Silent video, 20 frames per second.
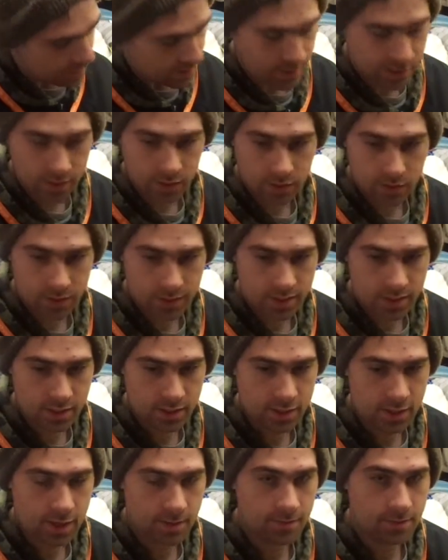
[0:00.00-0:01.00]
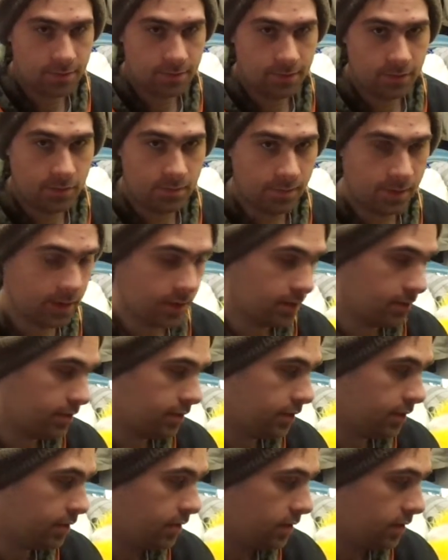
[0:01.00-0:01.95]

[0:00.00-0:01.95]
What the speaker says: I glued it on top of the foam base.